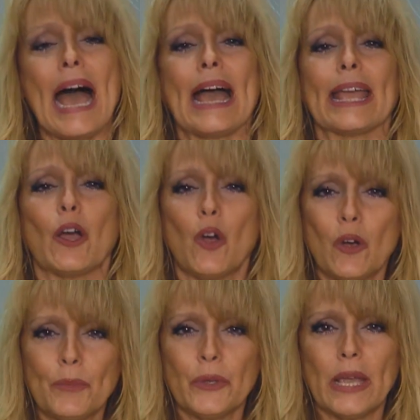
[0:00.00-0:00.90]
I
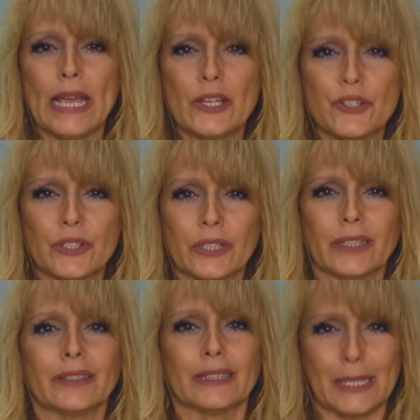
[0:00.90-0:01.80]
hope you
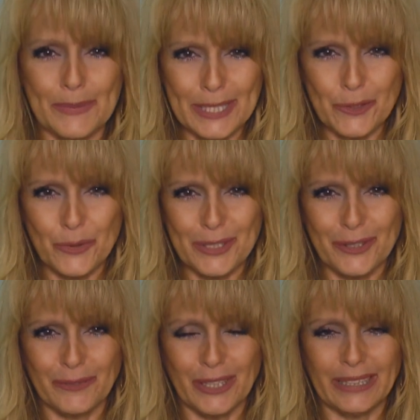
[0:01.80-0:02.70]
enjoyed tips and
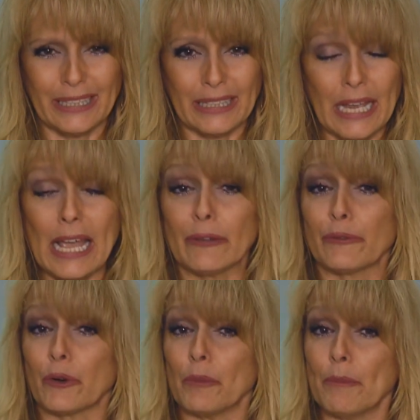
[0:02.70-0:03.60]
tricks of the day, and
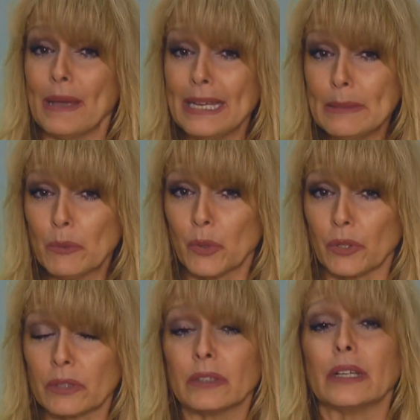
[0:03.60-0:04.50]
for many
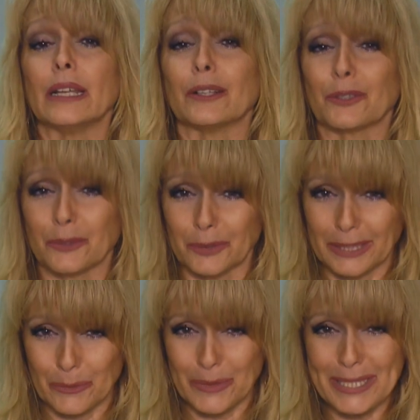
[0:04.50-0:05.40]
more,
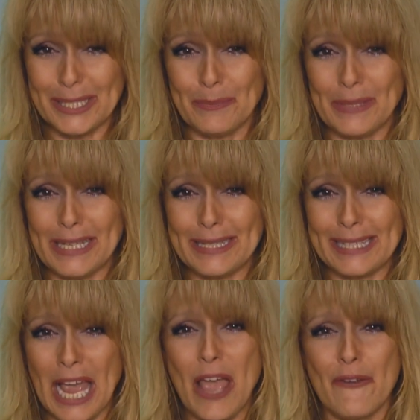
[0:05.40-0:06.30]
including
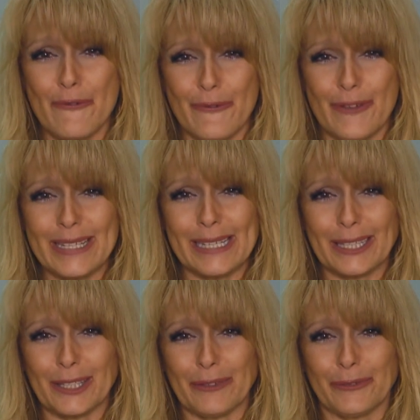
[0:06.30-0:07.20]
recipes,
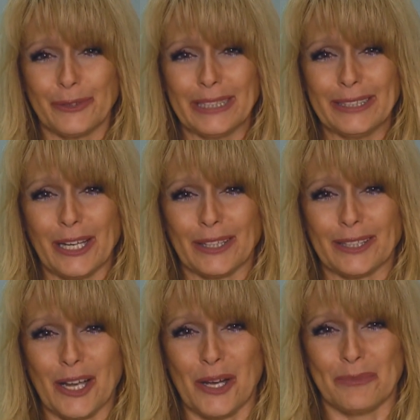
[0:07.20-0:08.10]
visit
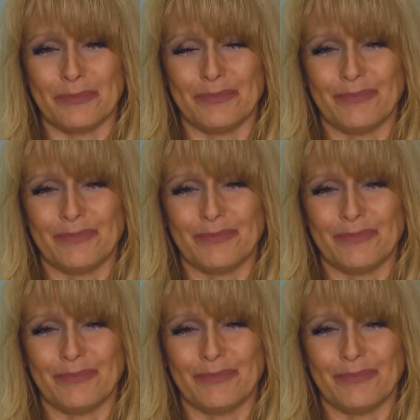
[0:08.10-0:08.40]
clubfoodie.com.